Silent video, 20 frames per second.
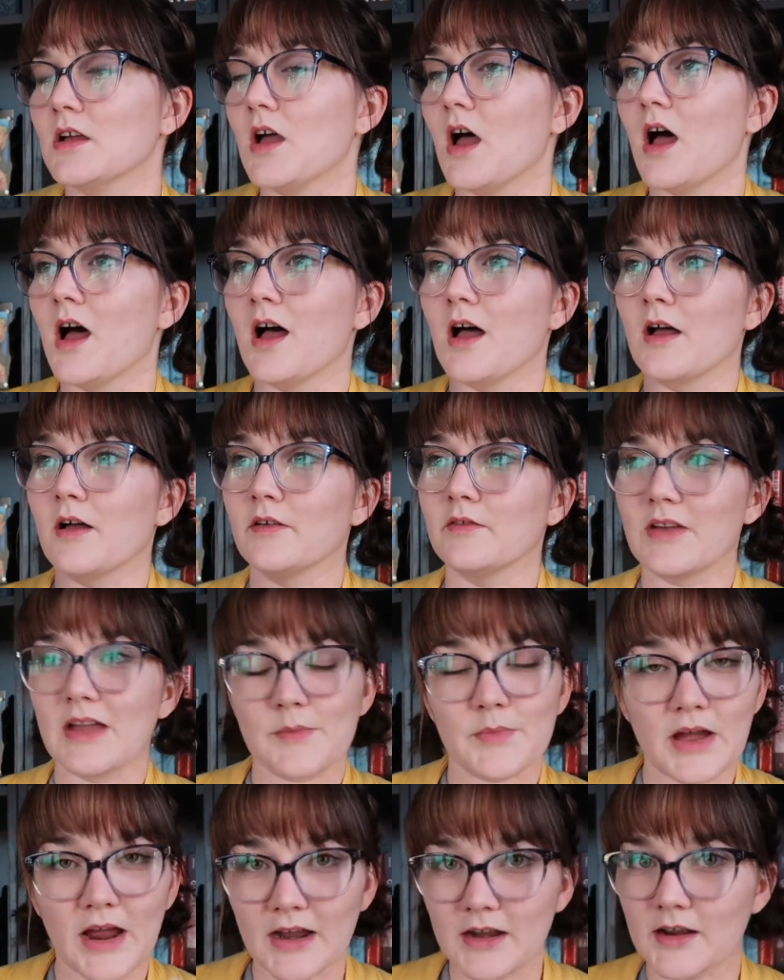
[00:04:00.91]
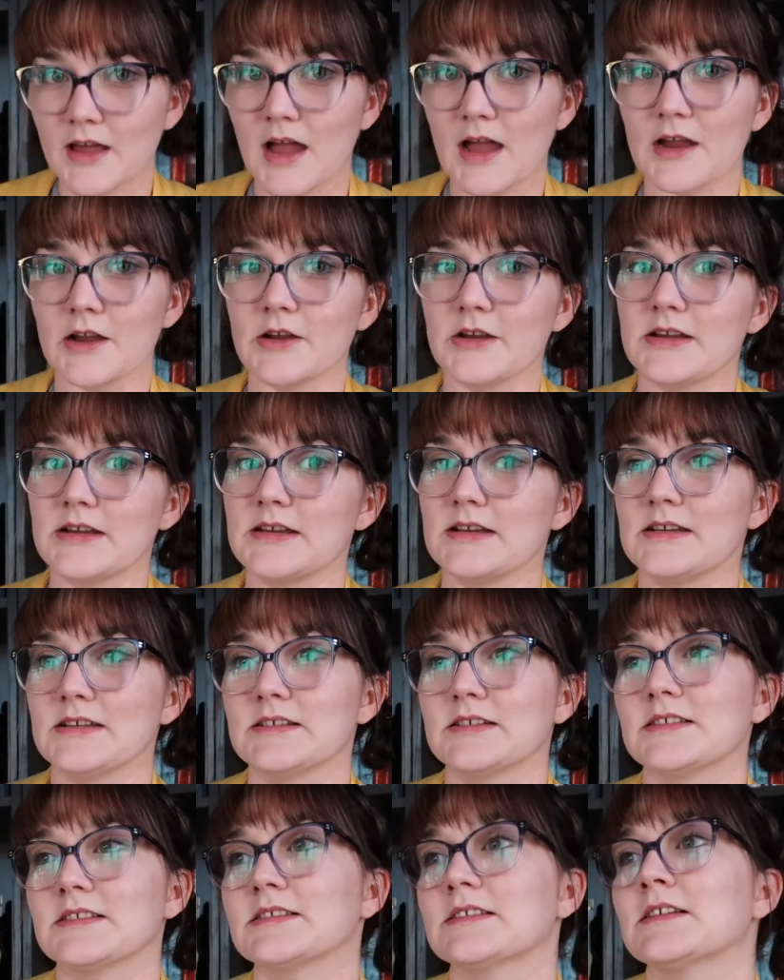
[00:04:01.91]
Vampire
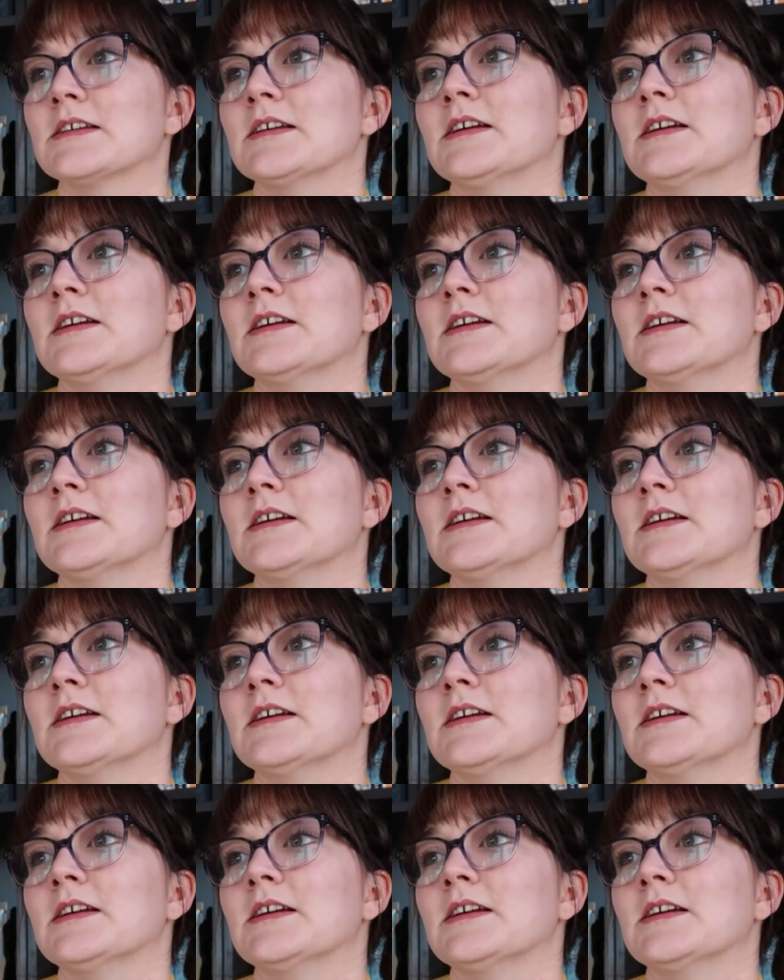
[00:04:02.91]
Diaries.